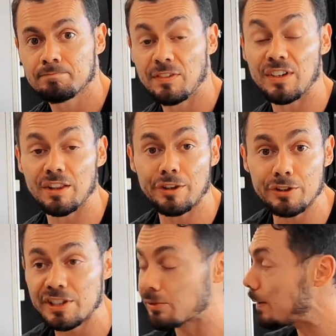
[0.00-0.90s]
you did
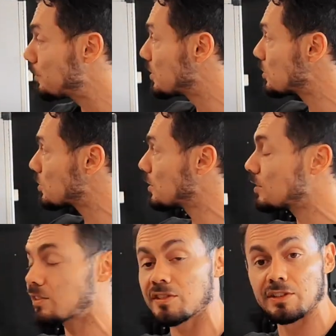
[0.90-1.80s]
13
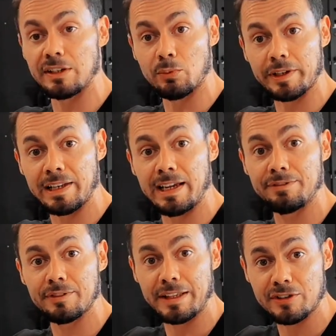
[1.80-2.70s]
repetitions, you had one
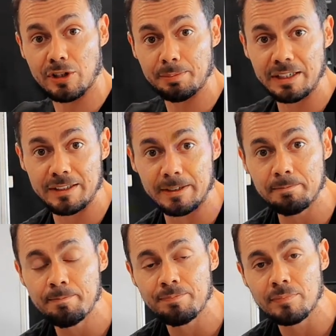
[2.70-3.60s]
left, that's an RP nine.
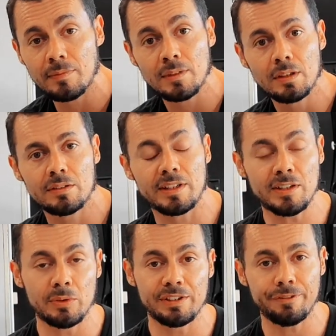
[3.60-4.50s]
So that's
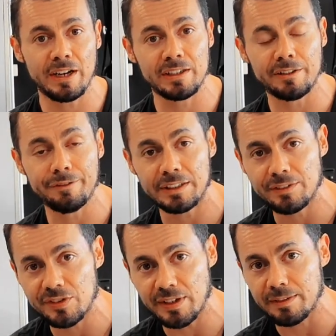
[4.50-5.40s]
how we define an
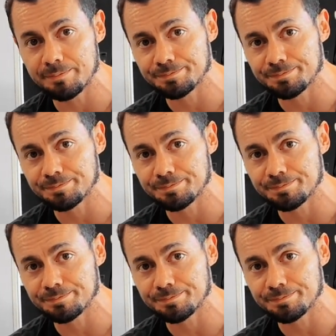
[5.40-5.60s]
effective set.